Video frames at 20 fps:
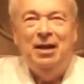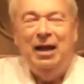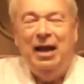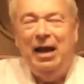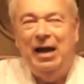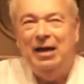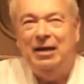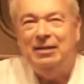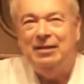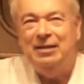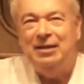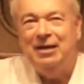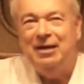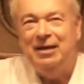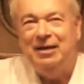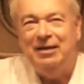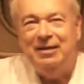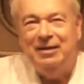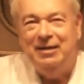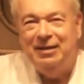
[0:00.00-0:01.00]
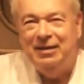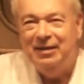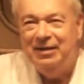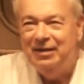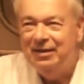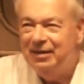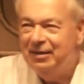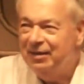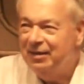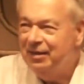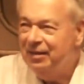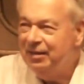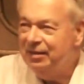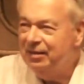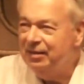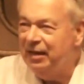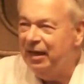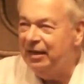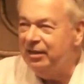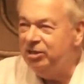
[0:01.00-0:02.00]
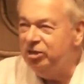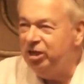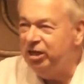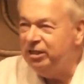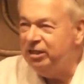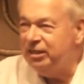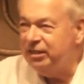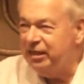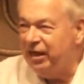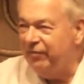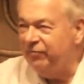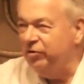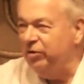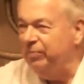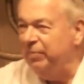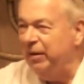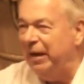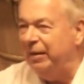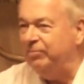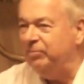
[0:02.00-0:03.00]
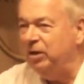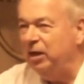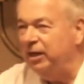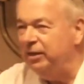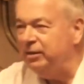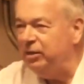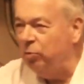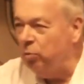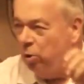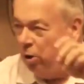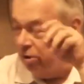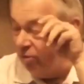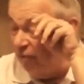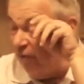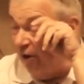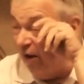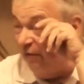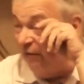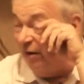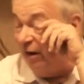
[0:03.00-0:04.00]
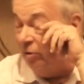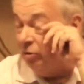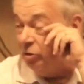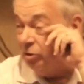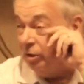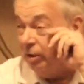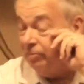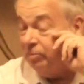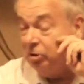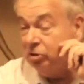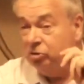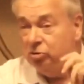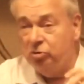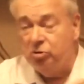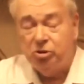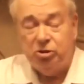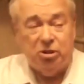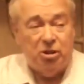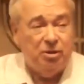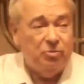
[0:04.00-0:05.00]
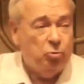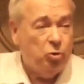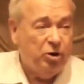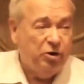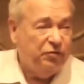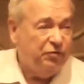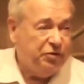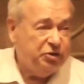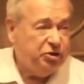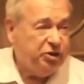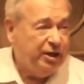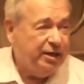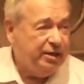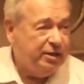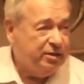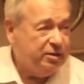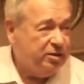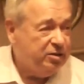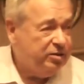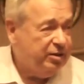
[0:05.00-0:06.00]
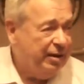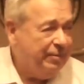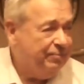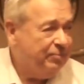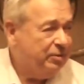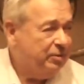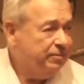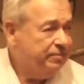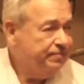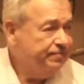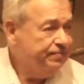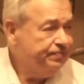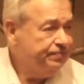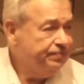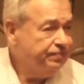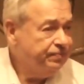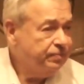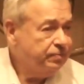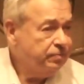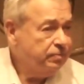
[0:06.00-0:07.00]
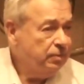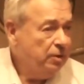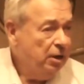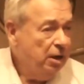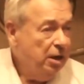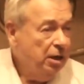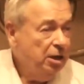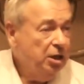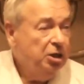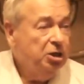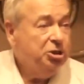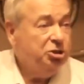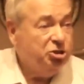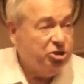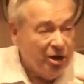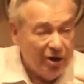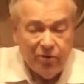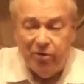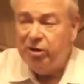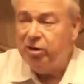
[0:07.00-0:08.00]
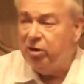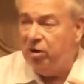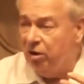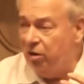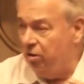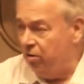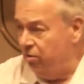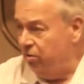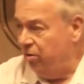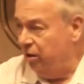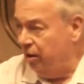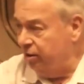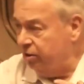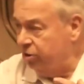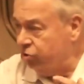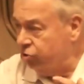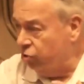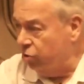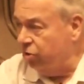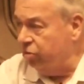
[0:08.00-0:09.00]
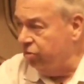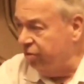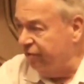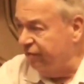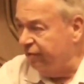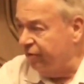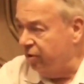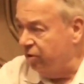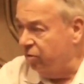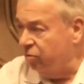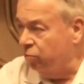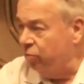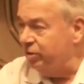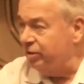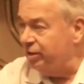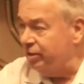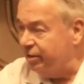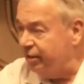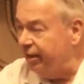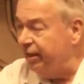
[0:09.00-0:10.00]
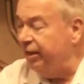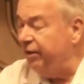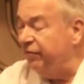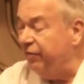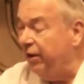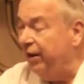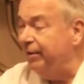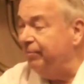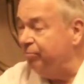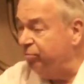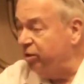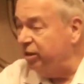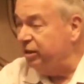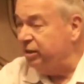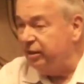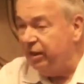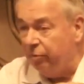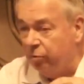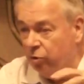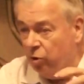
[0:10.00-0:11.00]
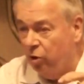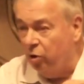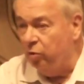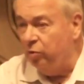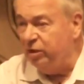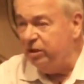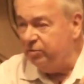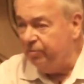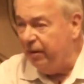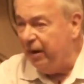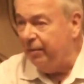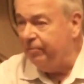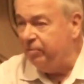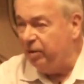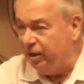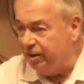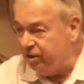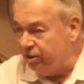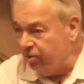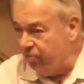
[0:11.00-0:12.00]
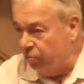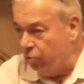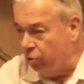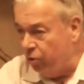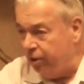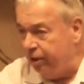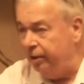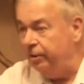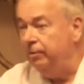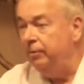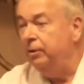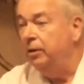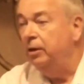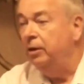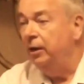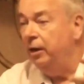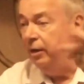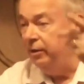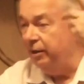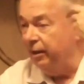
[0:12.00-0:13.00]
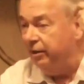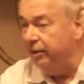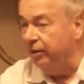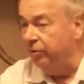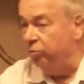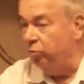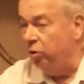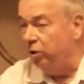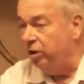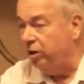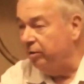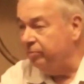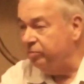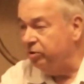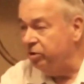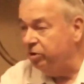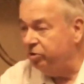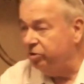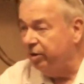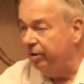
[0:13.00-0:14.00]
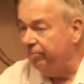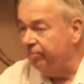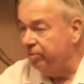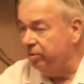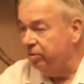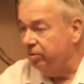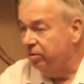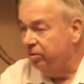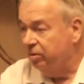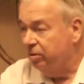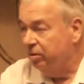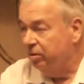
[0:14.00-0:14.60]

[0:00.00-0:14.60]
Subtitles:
And then Jesus, after he baptized, he walked 5 hours up to Jerusalem where he officiated the temple. Jericho, on the Jordan River, was a city of high priests. They would always baptize in the morning, and then they'd walk up to the temple.